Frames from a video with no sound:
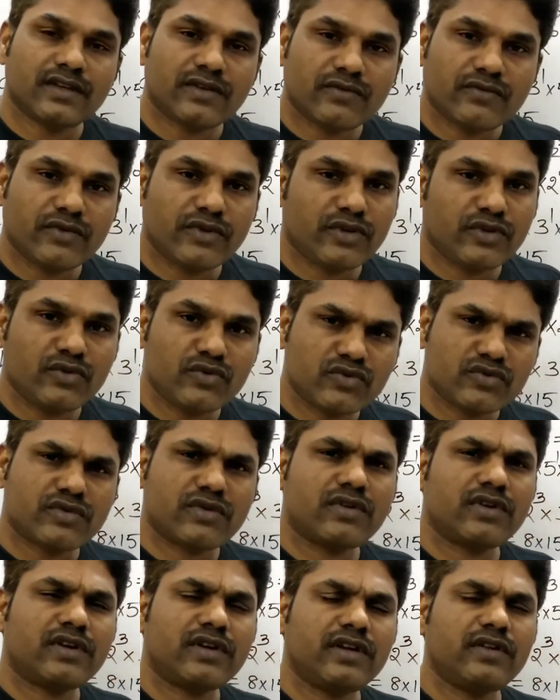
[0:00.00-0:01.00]
when you
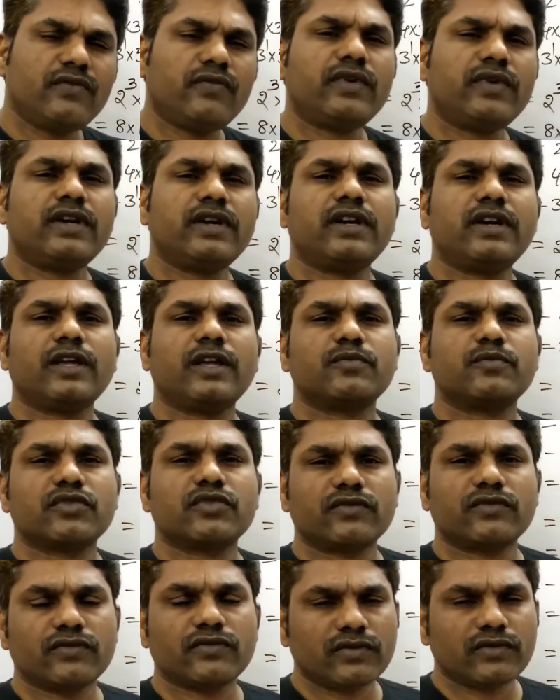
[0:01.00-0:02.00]
solve different types
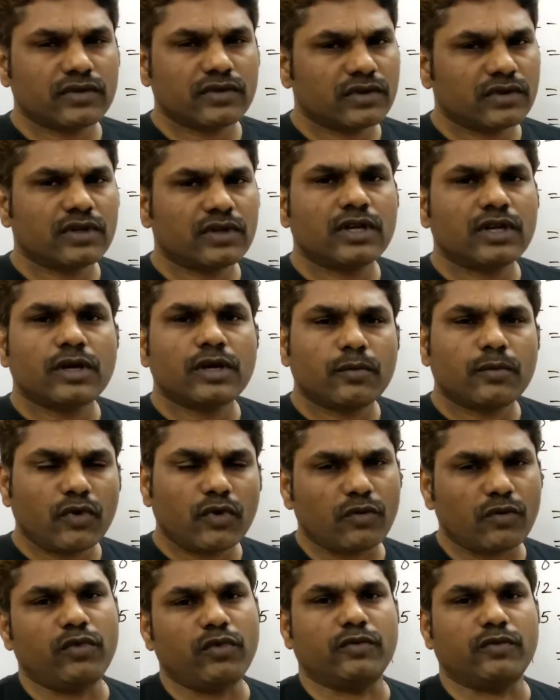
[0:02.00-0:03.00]
of
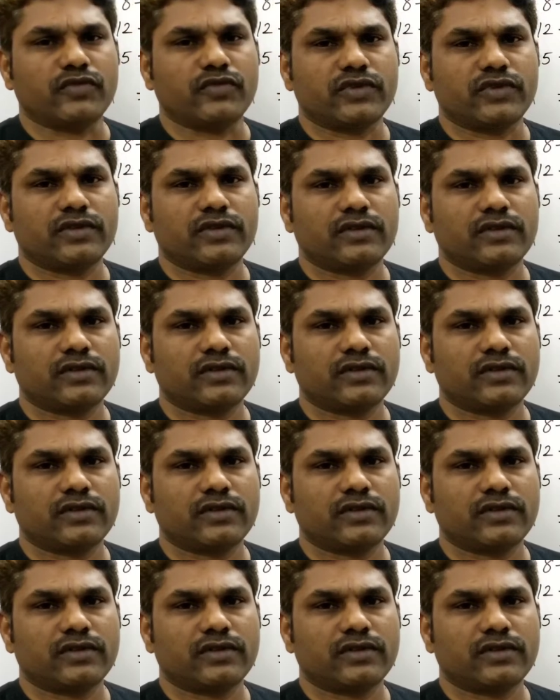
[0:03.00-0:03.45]
problems.